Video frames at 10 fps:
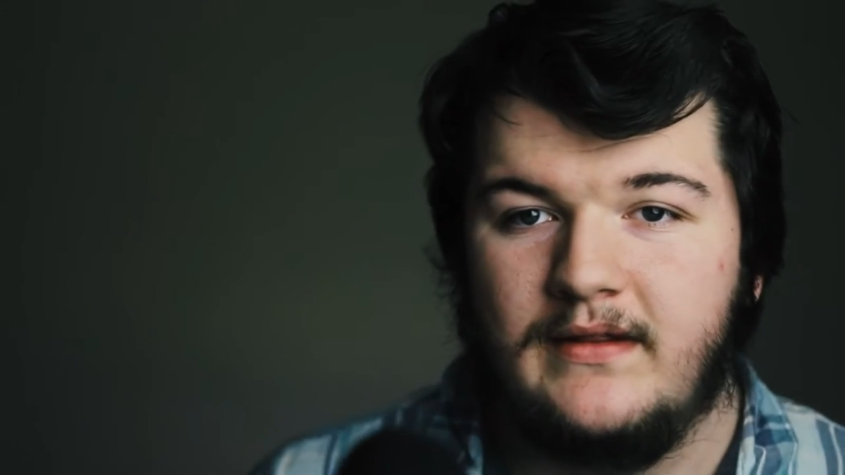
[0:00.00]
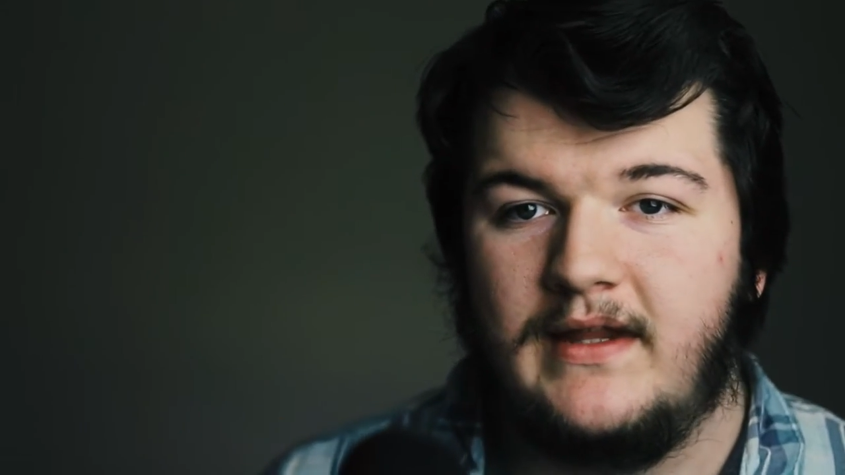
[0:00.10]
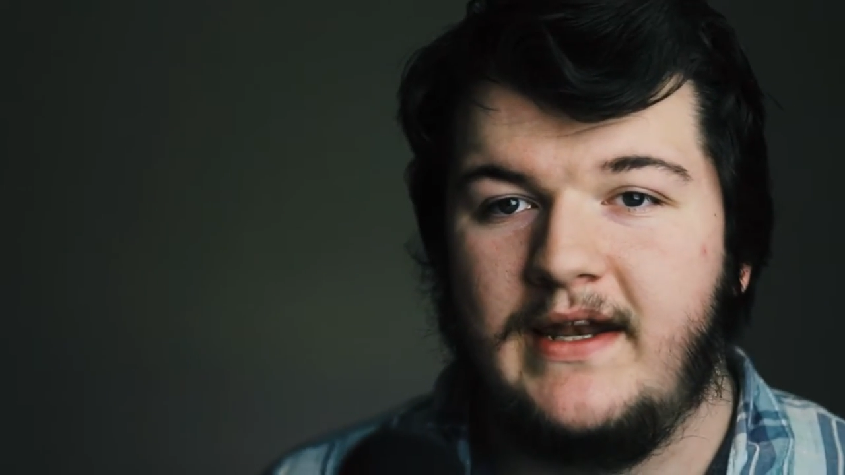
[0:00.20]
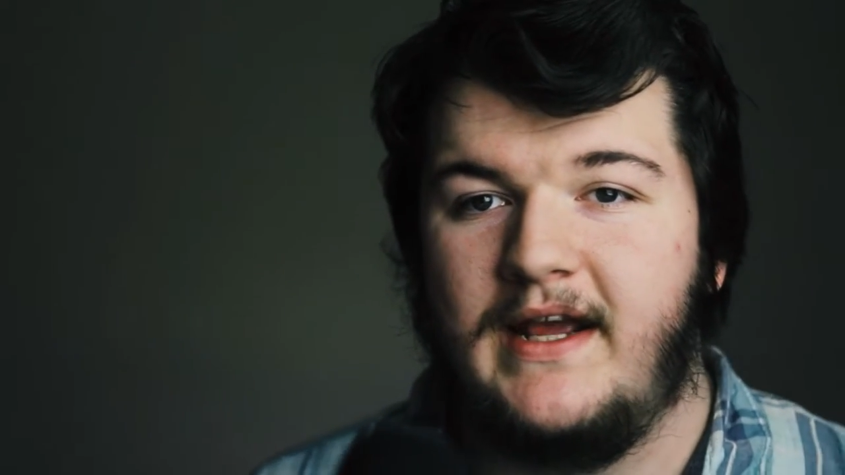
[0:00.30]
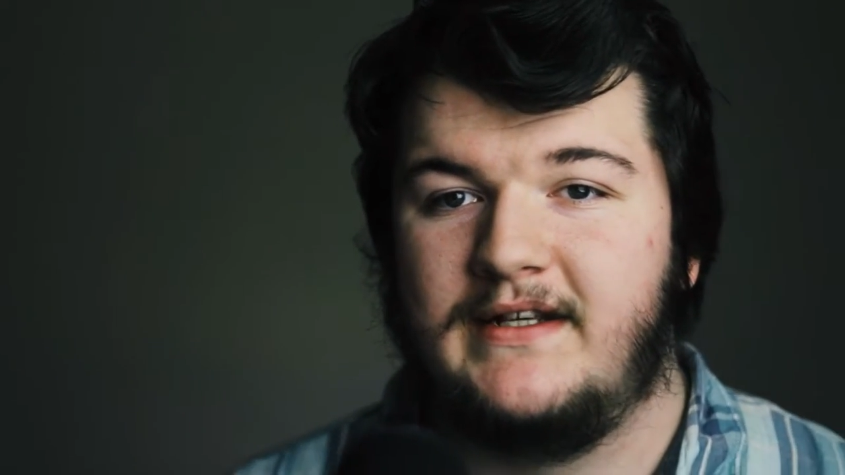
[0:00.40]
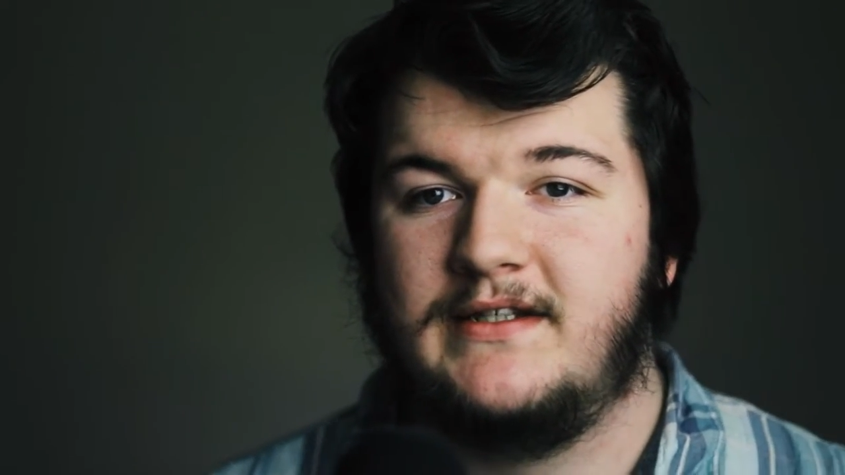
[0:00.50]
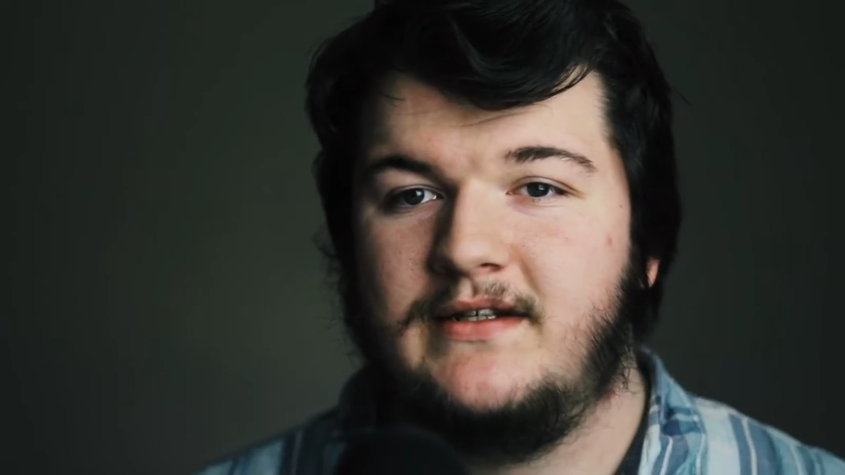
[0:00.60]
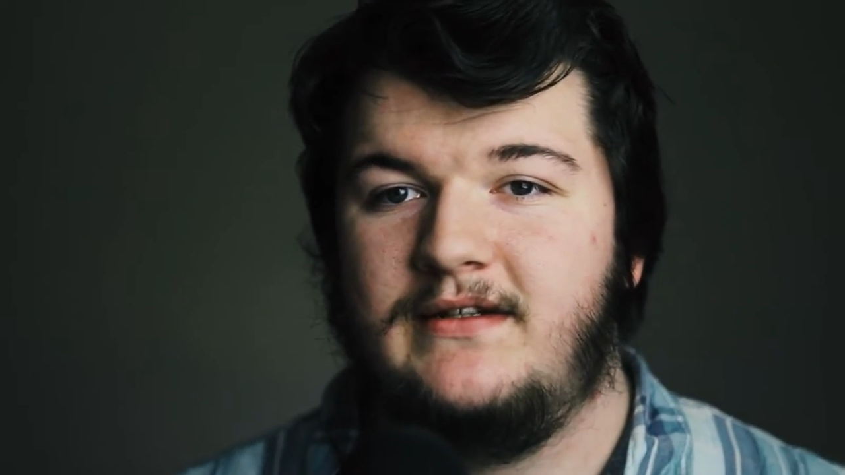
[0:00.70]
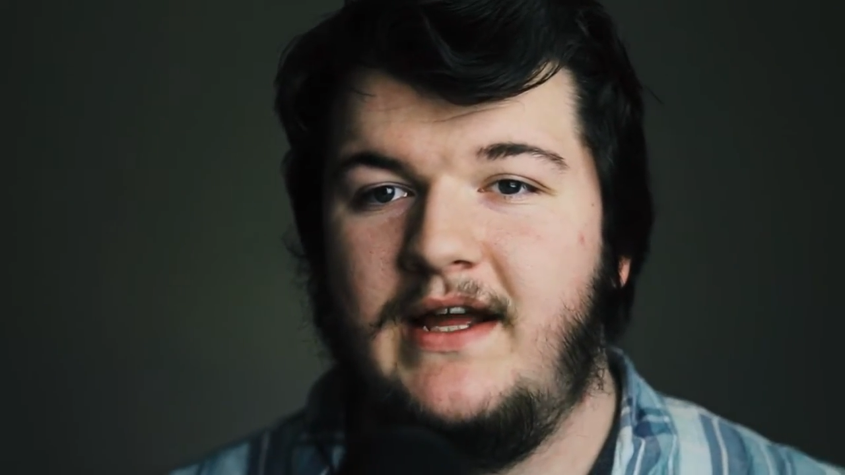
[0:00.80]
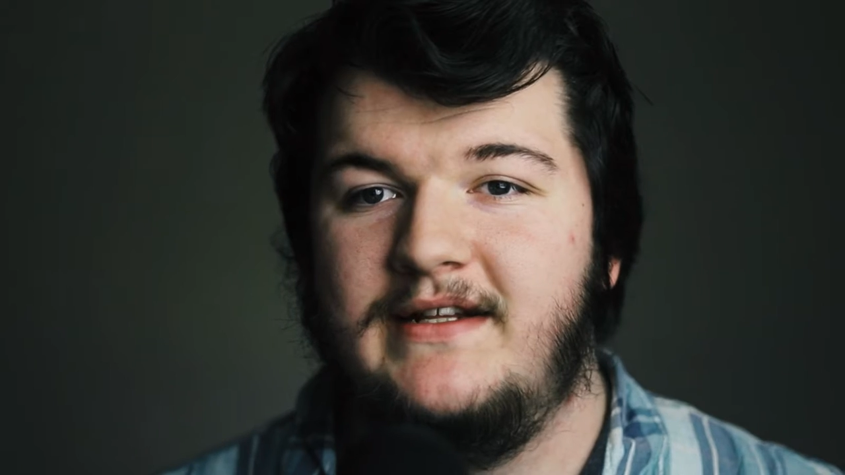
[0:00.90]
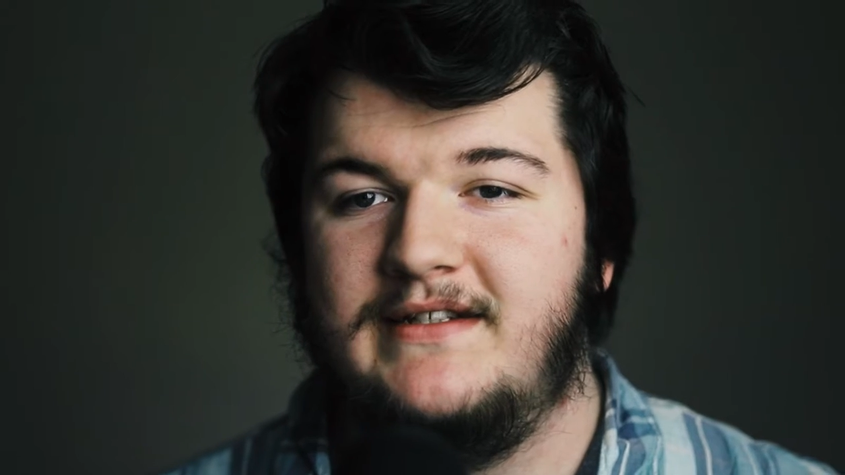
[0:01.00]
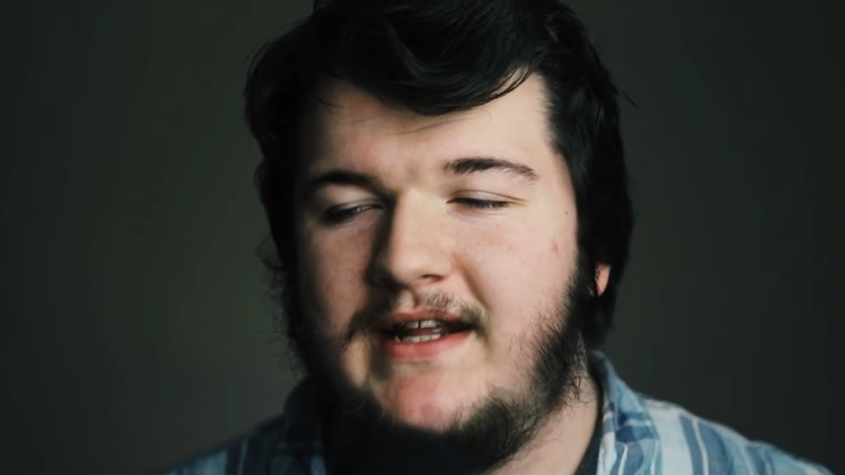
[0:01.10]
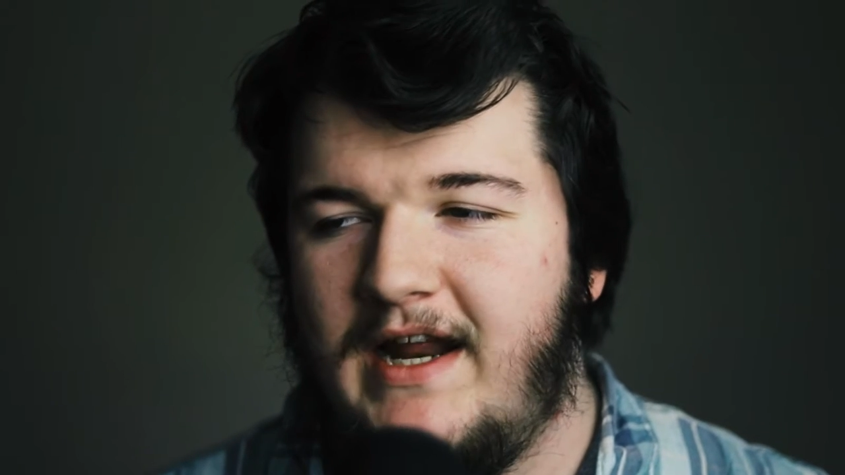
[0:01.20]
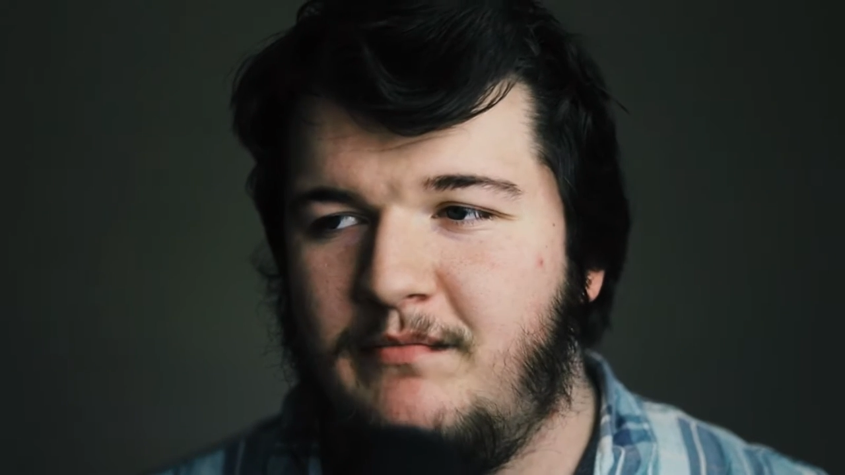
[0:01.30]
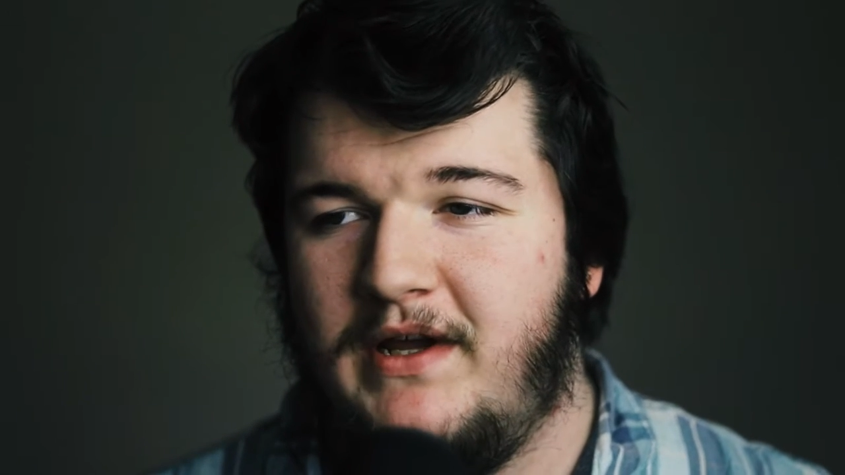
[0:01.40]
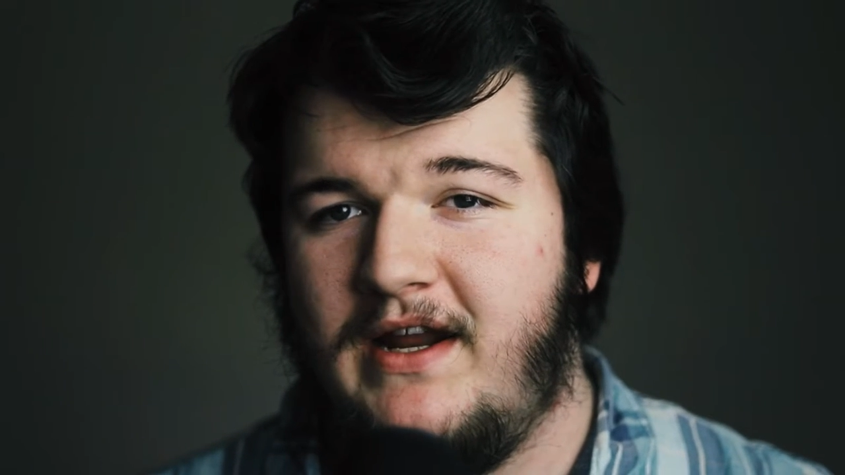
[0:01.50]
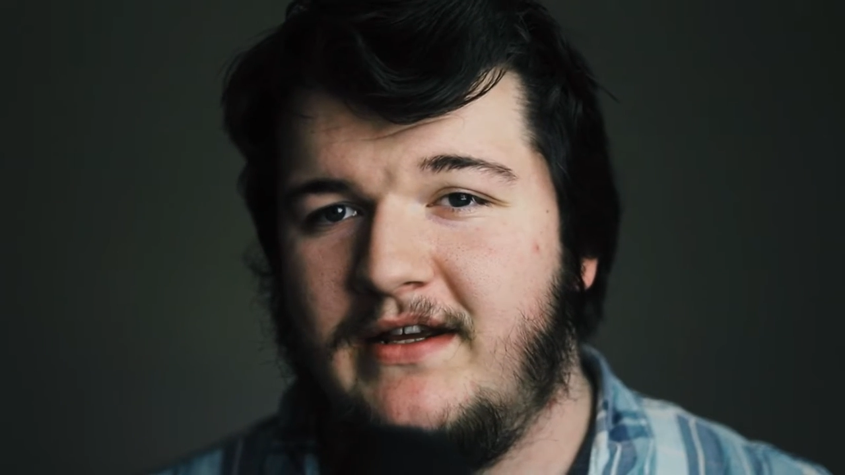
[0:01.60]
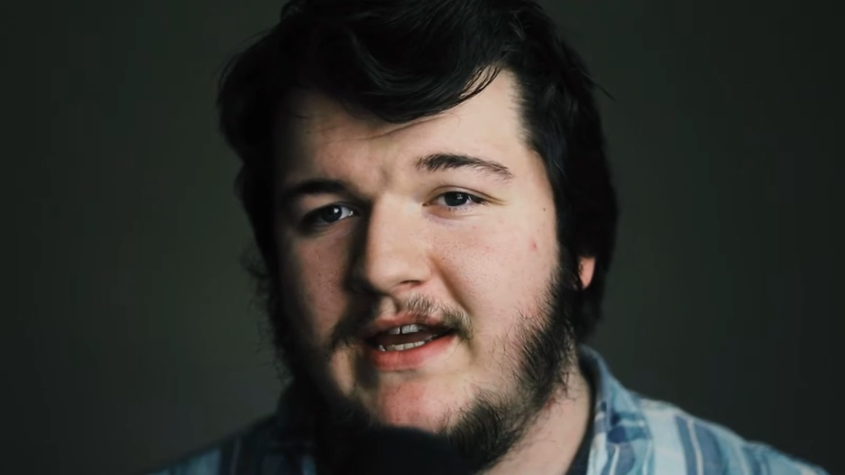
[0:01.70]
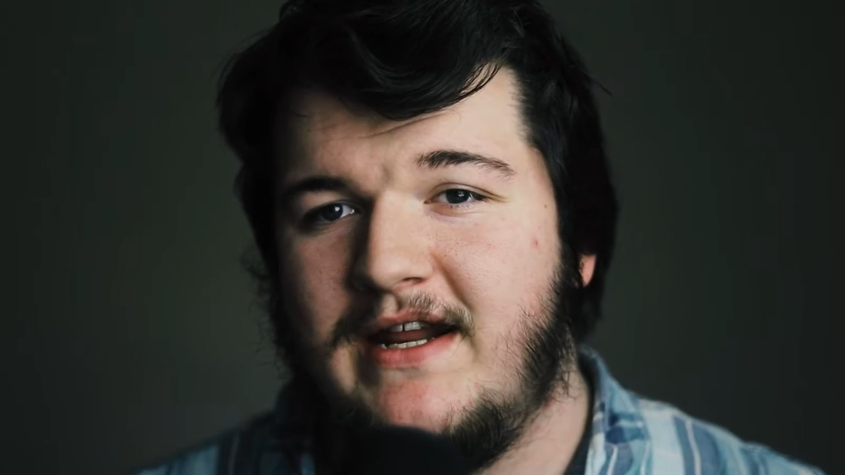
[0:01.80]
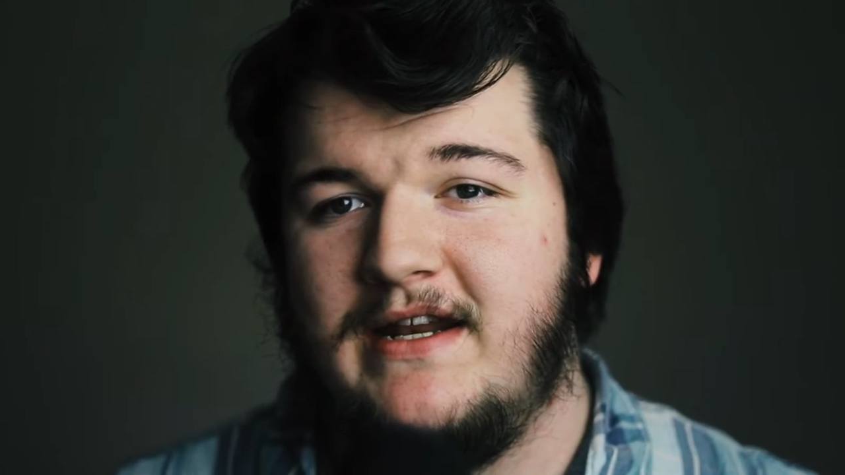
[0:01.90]
The next lens that I plan on
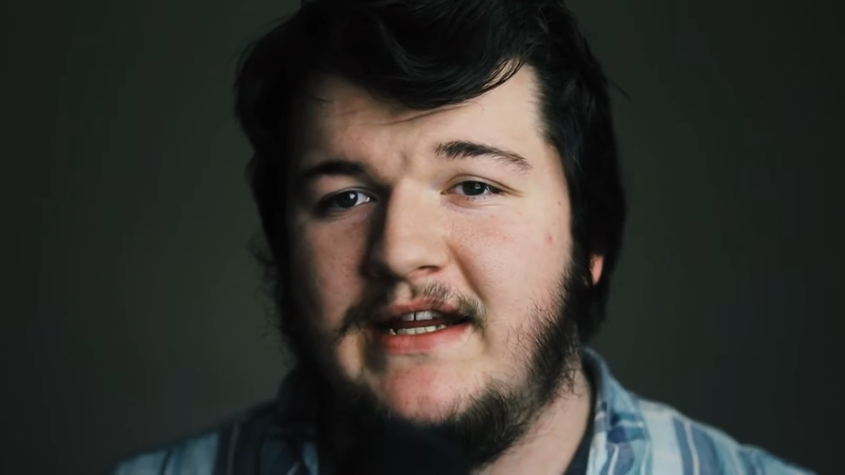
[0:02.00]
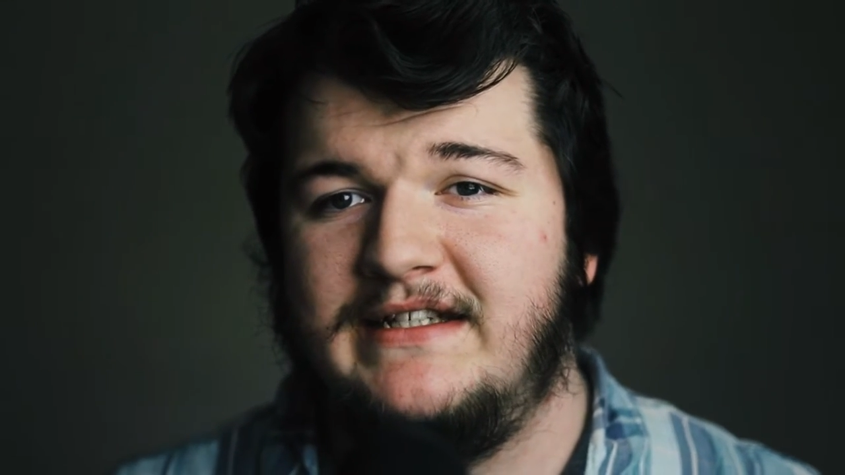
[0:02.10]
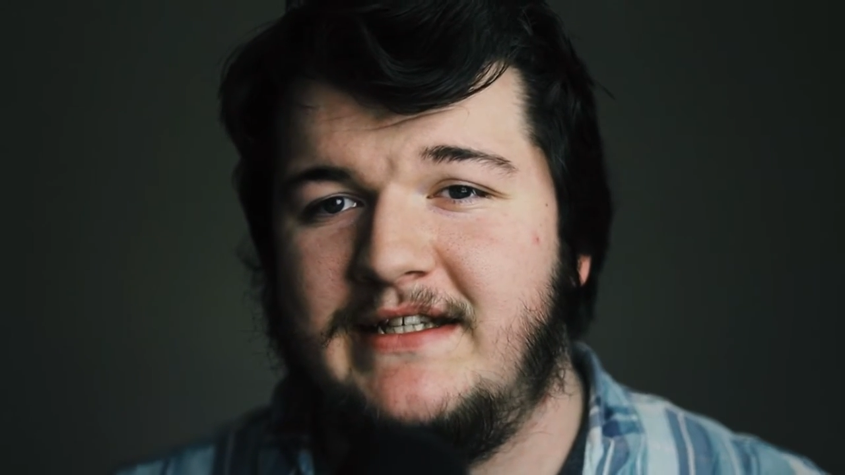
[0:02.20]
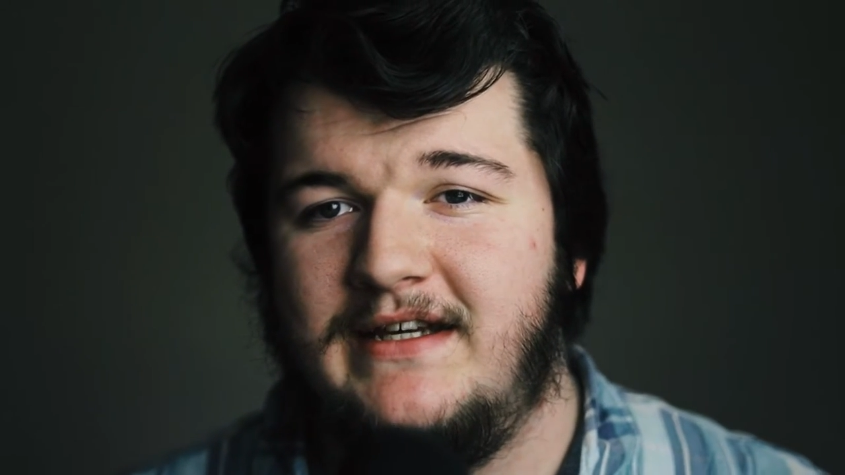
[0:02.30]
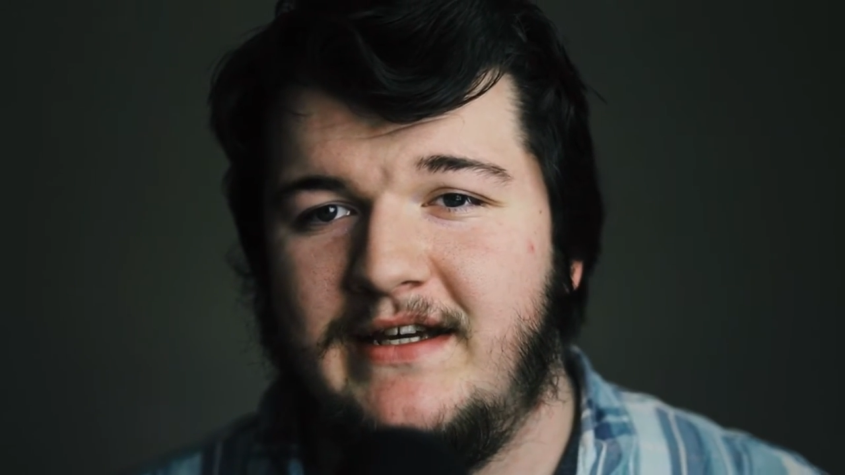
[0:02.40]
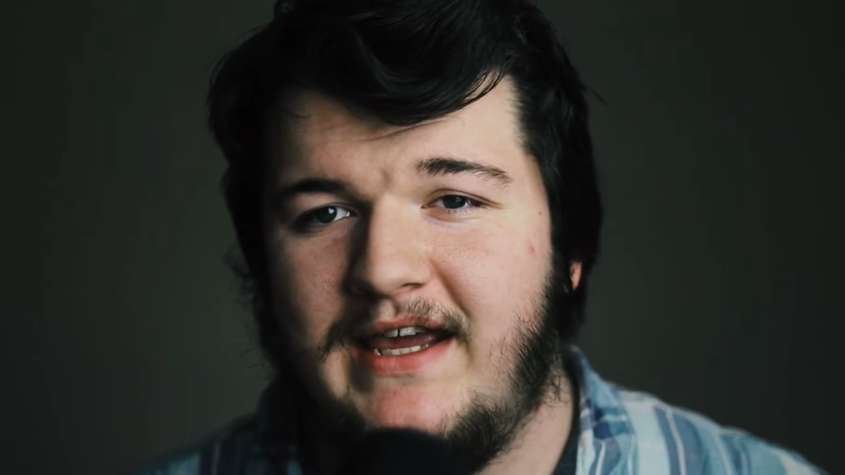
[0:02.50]
getting is the